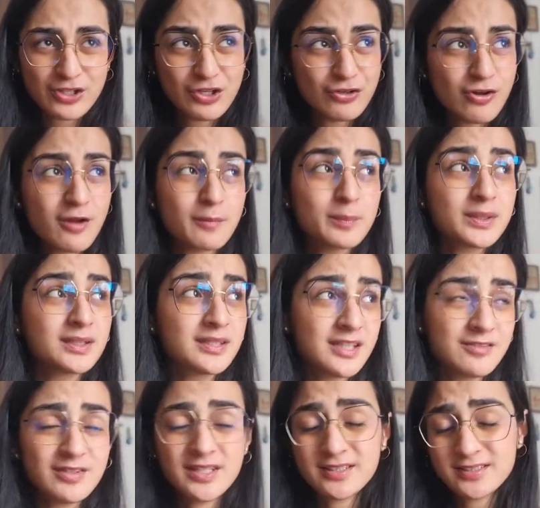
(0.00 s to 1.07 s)
You're not
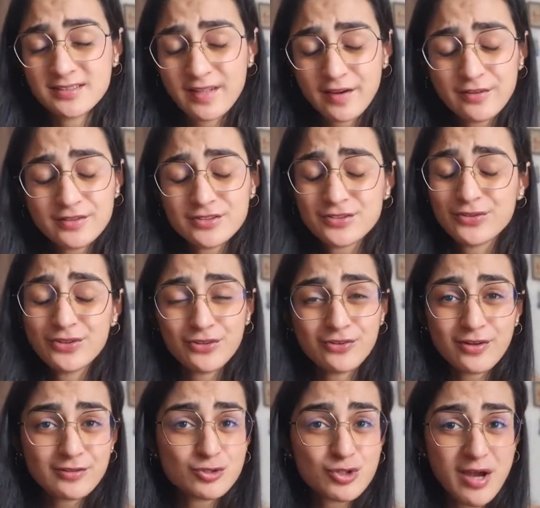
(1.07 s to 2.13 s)
believing it's there until you're
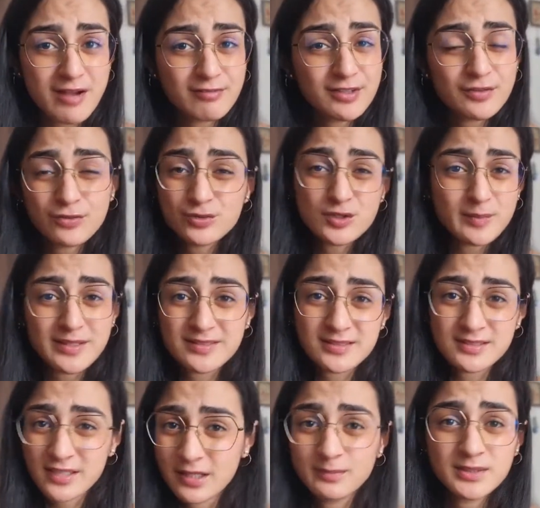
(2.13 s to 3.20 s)
not traveling through space and
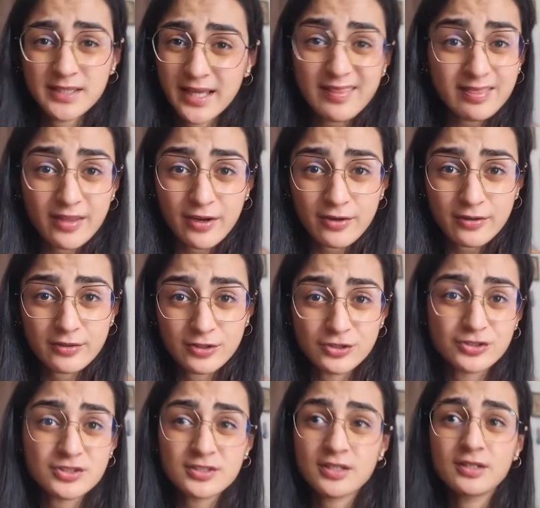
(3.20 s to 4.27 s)
time to get there. You're
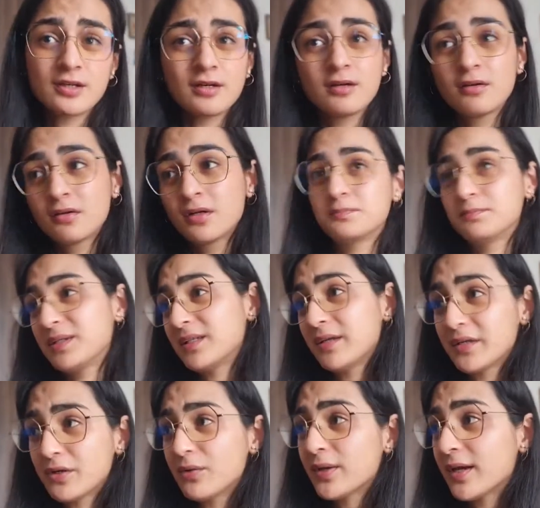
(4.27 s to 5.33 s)
just gonna be
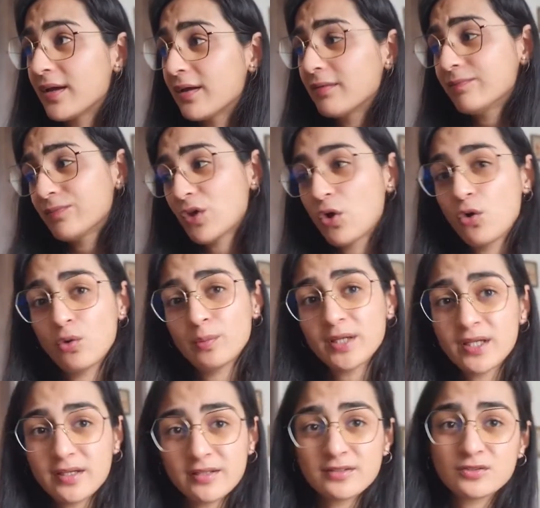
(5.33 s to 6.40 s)
like, okay, home it
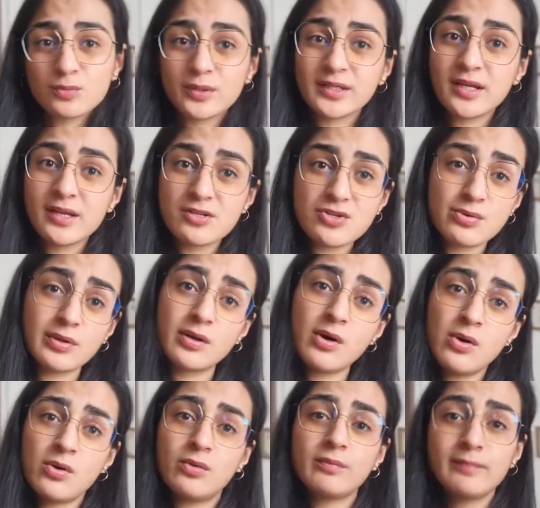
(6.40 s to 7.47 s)
is. What can I do at
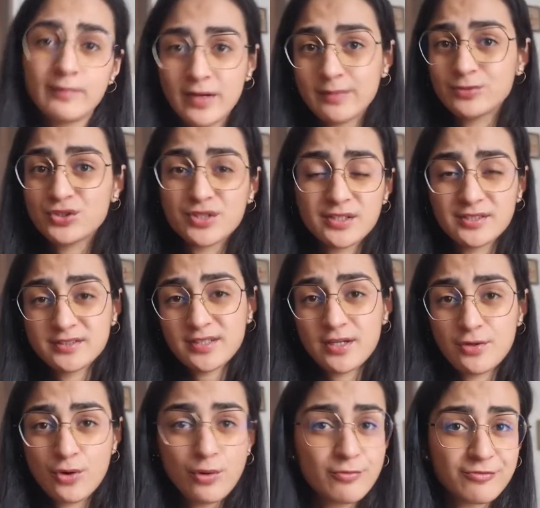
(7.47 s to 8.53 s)
home? I'm just gonna stay at
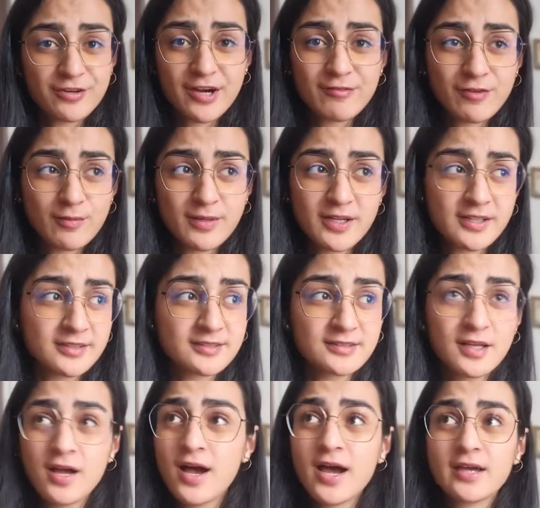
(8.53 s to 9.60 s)
home forever because
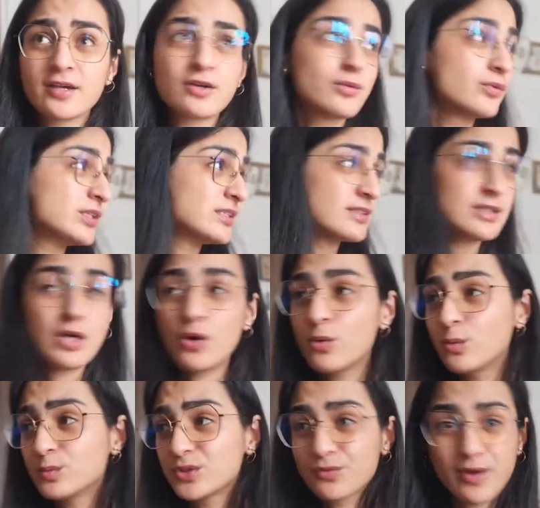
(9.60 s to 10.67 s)
I can only see
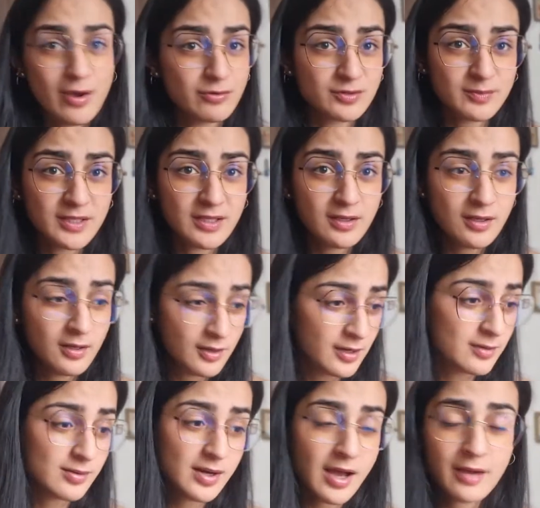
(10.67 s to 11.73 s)
homes around me
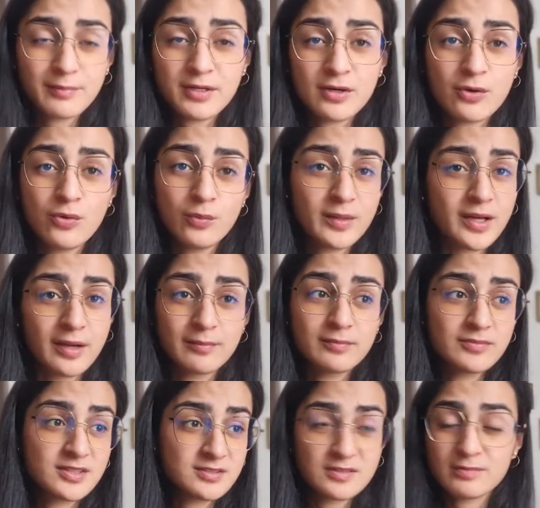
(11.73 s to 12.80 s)
and I'm in a home and I'm
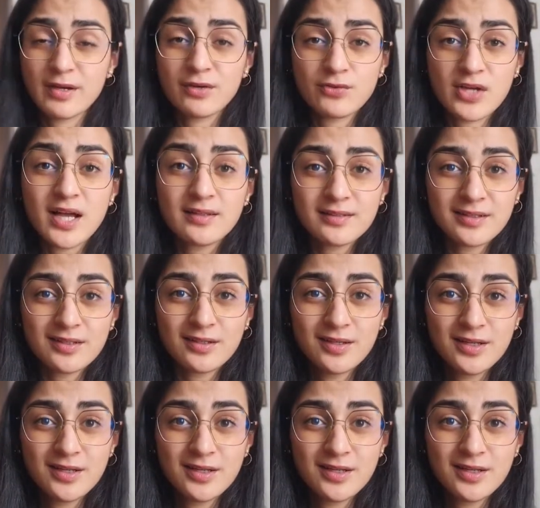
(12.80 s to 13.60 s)
this is my reality.